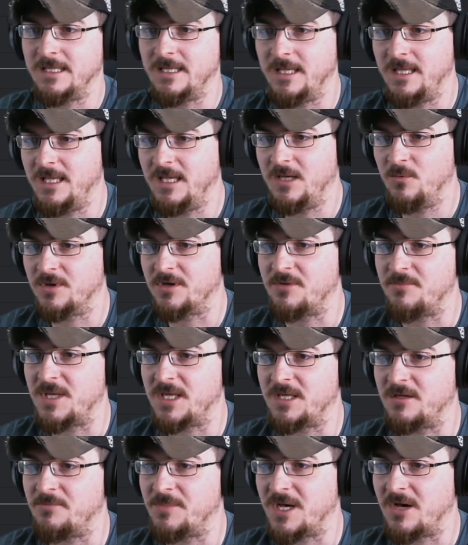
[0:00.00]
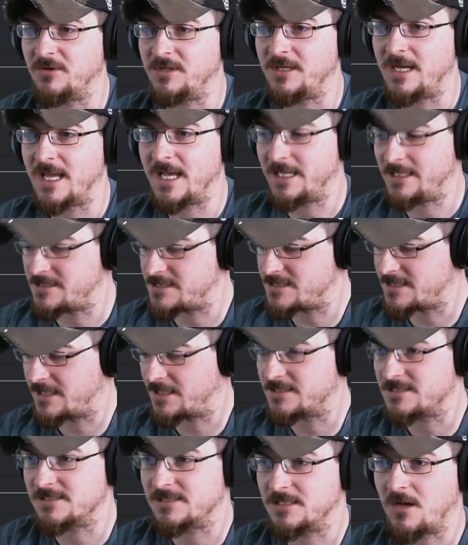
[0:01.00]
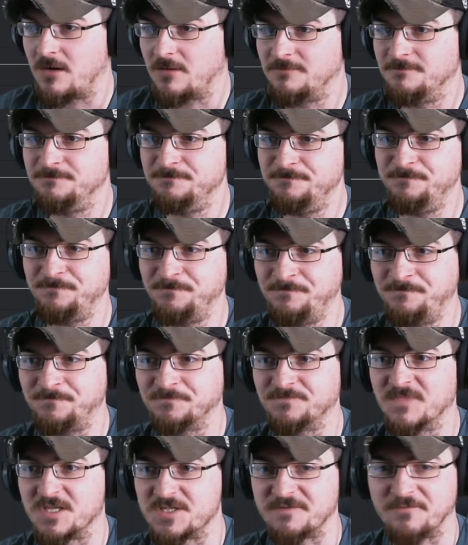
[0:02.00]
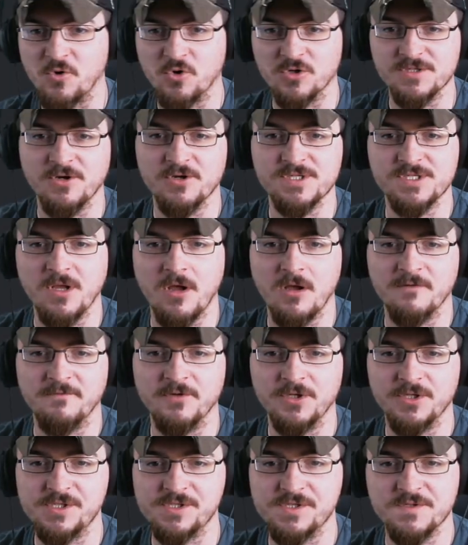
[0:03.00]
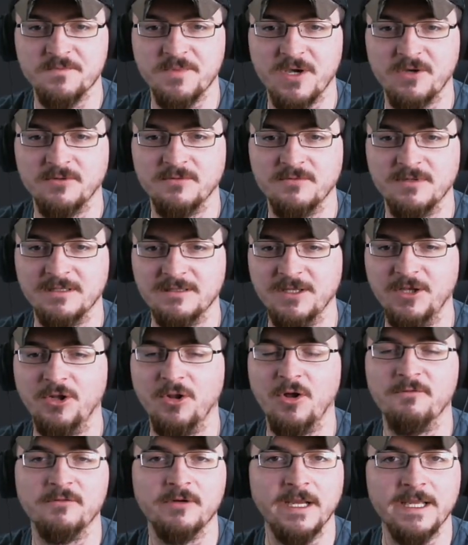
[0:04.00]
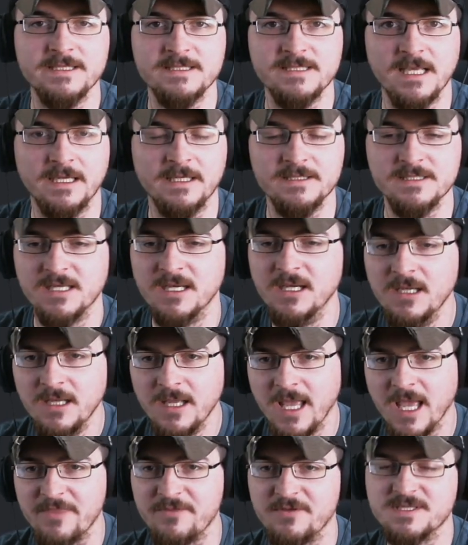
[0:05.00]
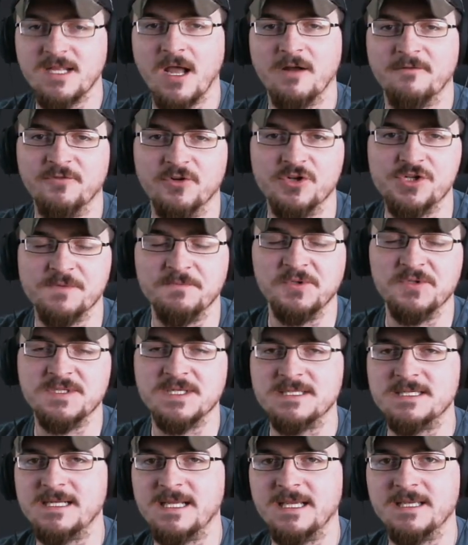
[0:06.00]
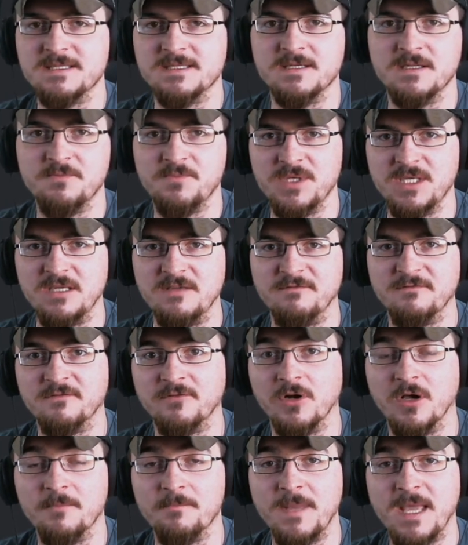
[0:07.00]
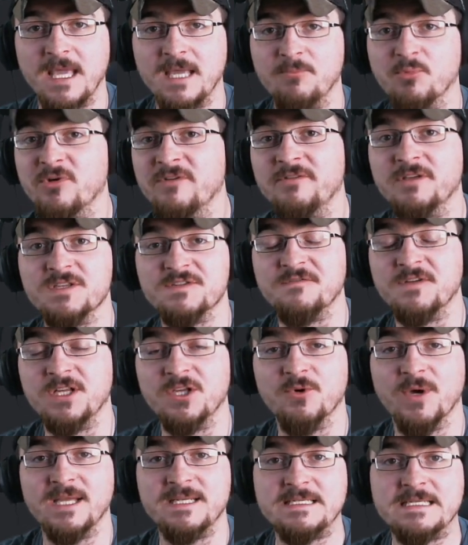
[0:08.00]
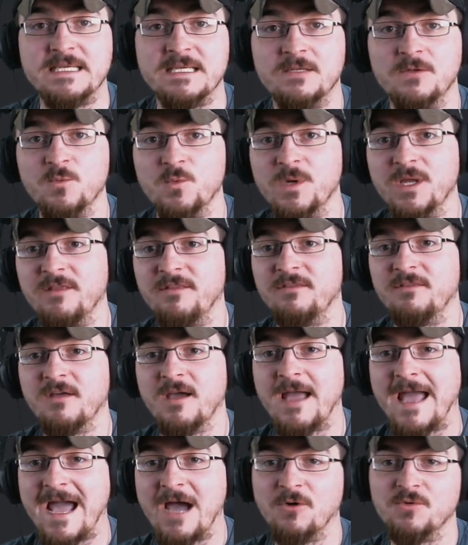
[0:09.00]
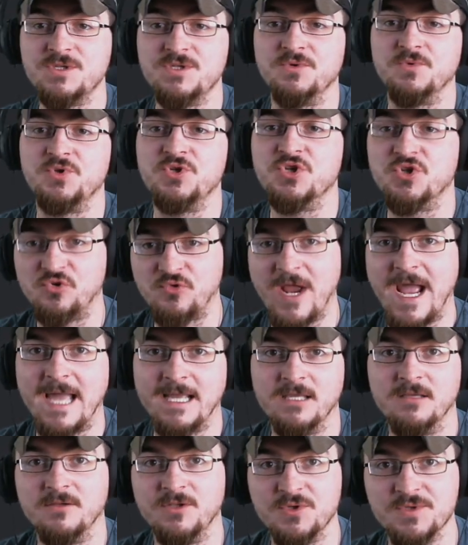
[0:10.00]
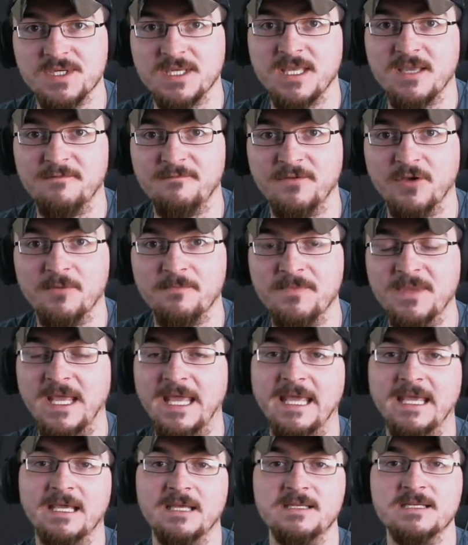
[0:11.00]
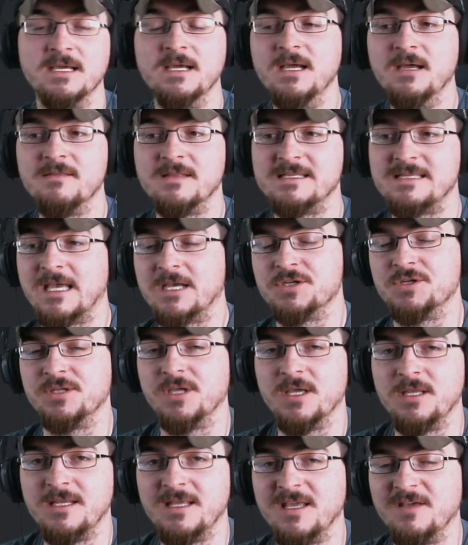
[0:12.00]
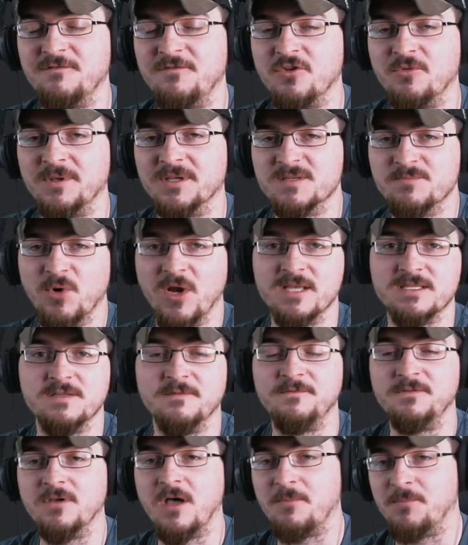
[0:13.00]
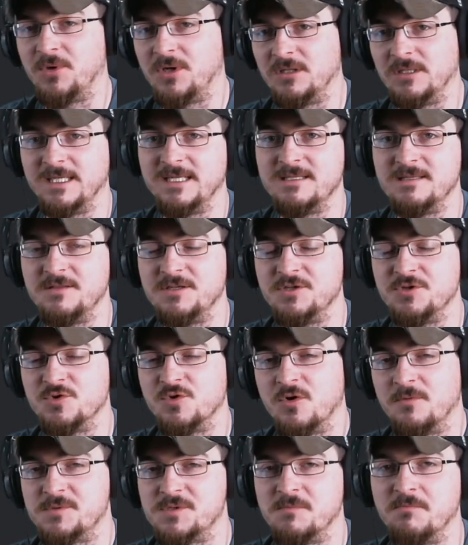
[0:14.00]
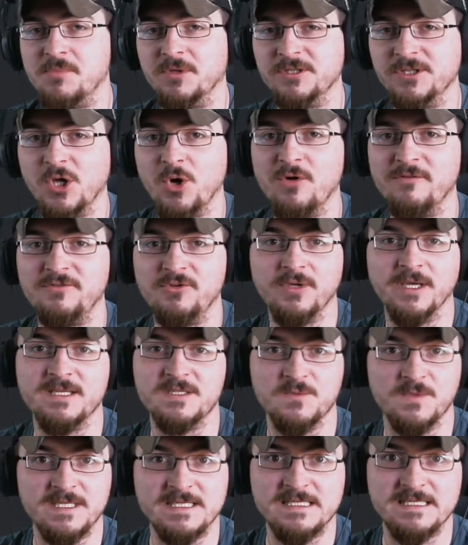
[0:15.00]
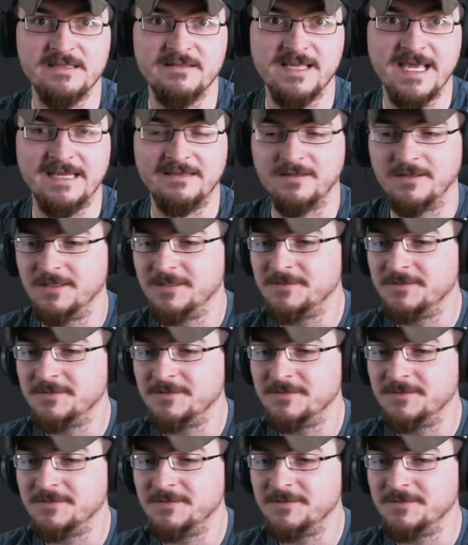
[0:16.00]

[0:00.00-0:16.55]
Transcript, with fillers: And we're going to make it about nine seconds long because, of course, our stock footage is about a little over eight seconds. And the stock footage I'm using today is going to be from a previous video I did with how to track using HitFilm. And that's actually in HitFilm Express. If you, I'll put a link in the description below if you guys want to see that.